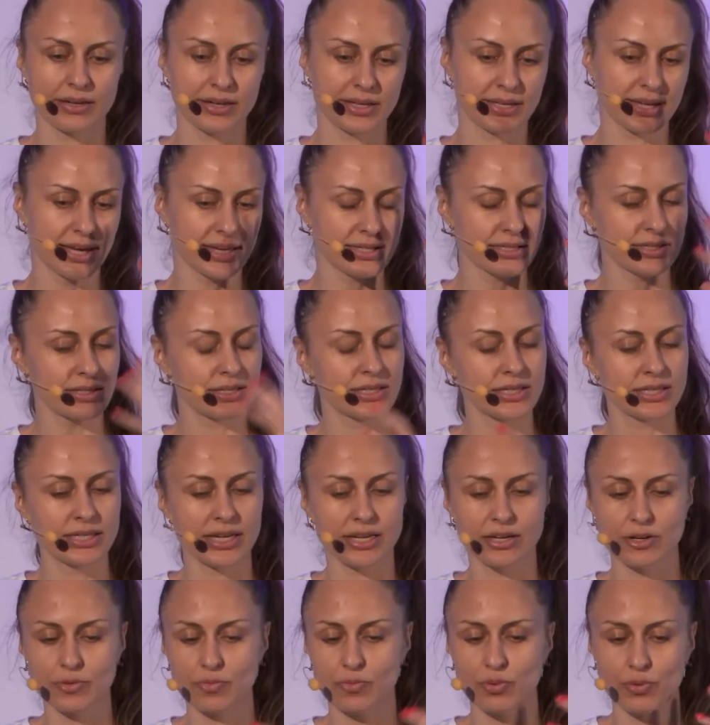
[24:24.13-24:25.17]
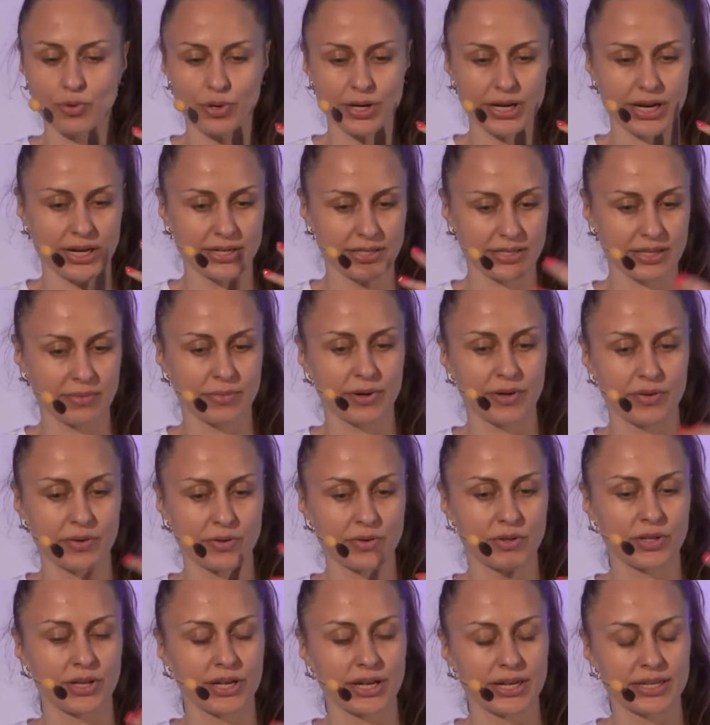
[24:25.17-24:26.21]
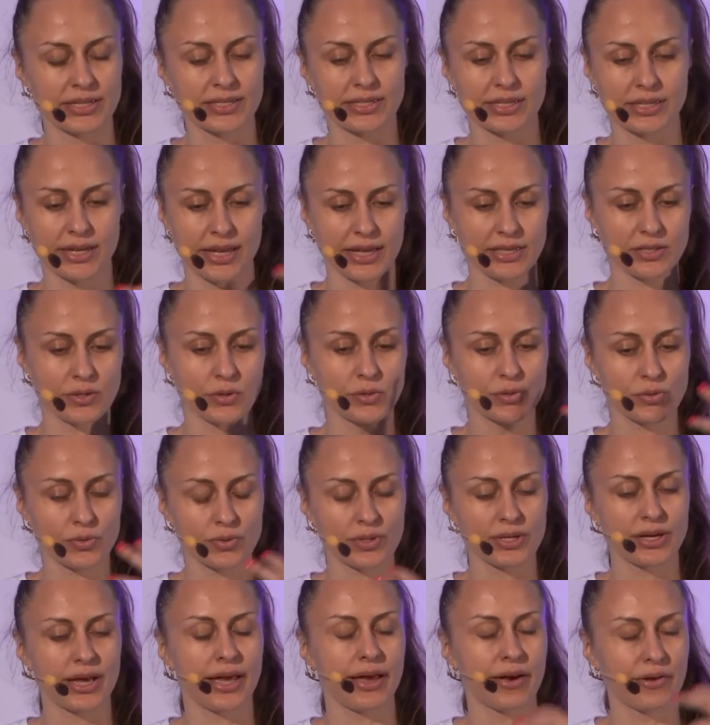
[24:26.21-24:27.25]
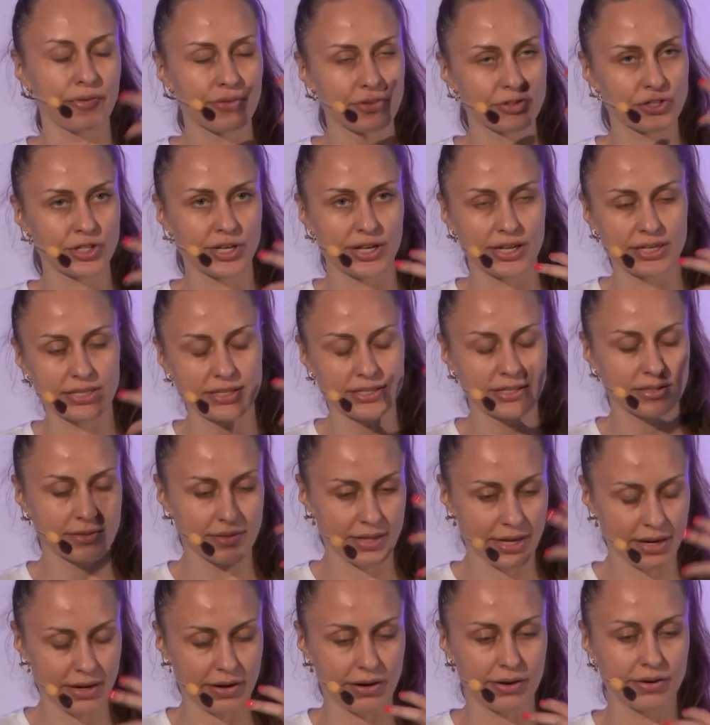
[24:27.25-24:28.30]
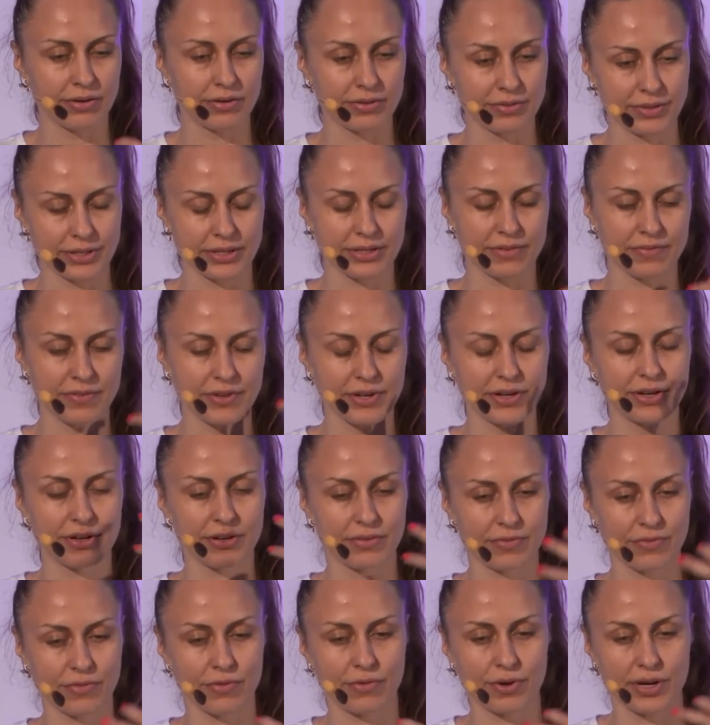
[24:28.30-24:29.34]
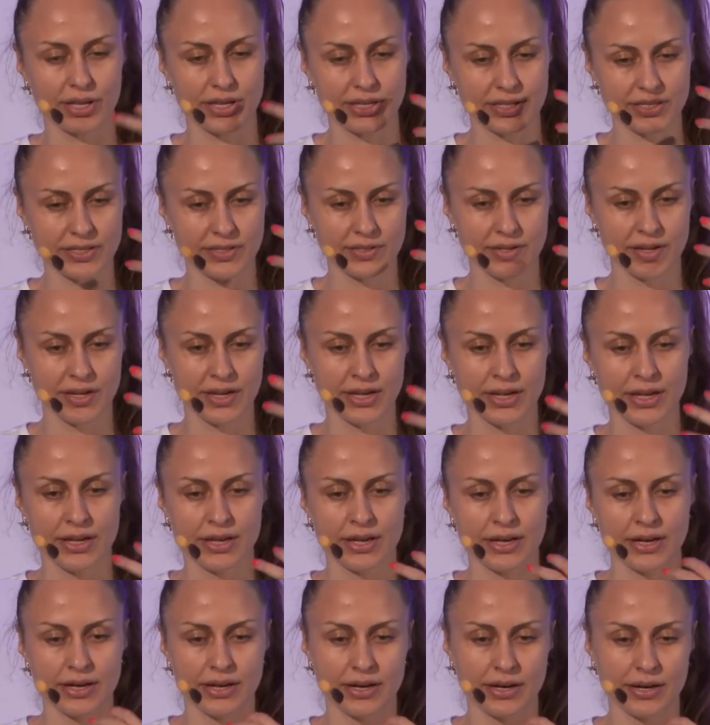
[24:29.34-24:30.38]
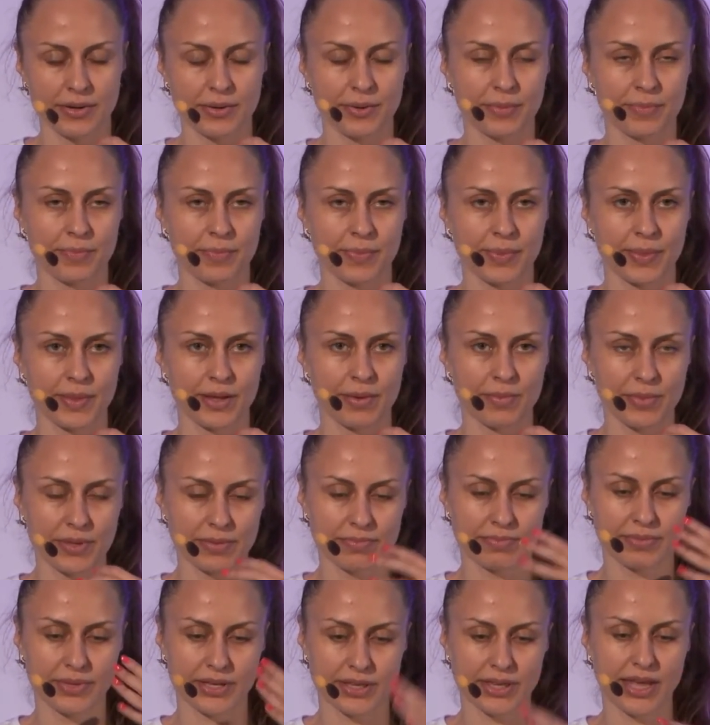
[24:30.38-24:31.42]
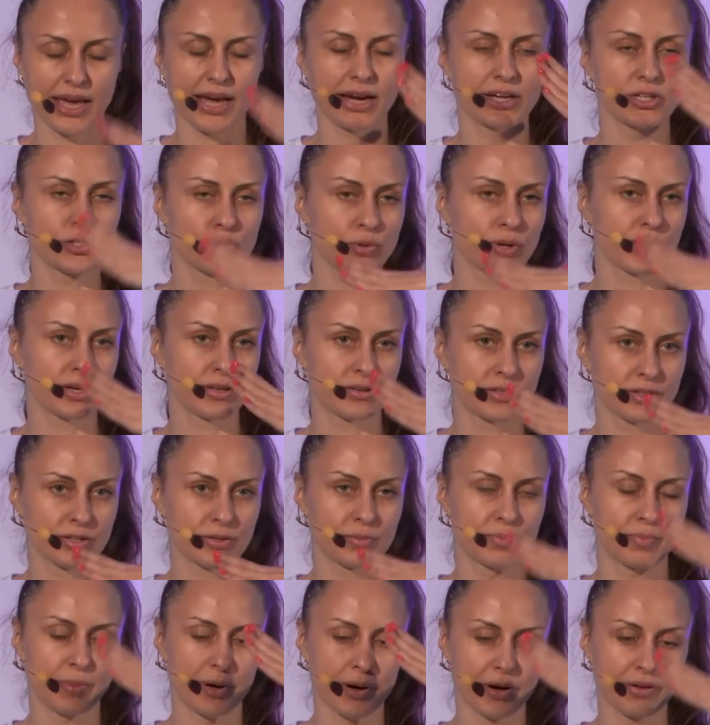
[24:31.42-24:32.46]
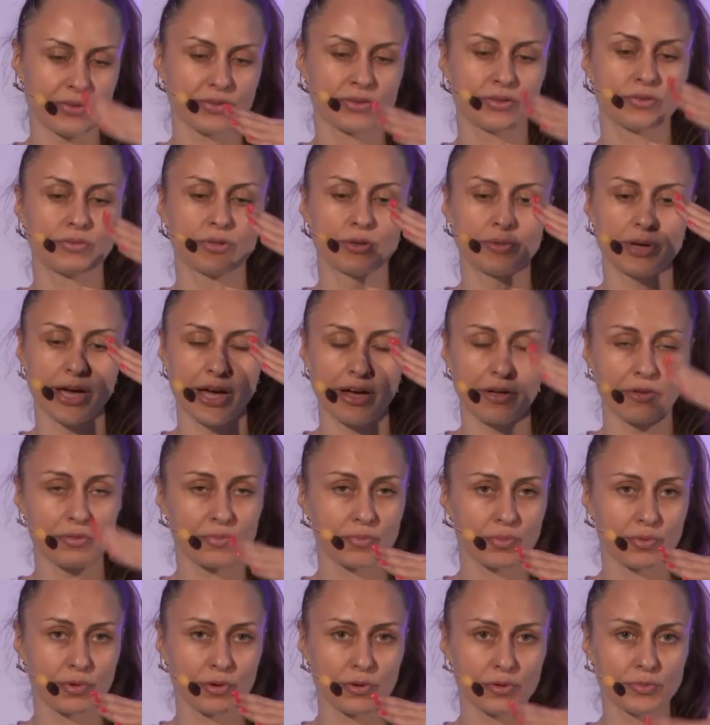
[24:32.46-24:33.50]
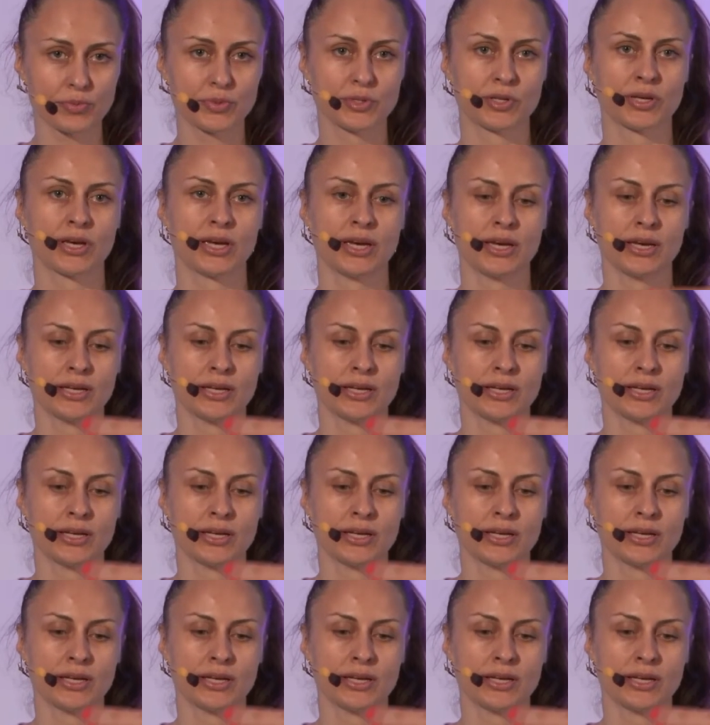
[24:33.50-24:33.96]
It gets the container port and some other things, and gets also the health checks that are configured for this, the actuator path to the health probes.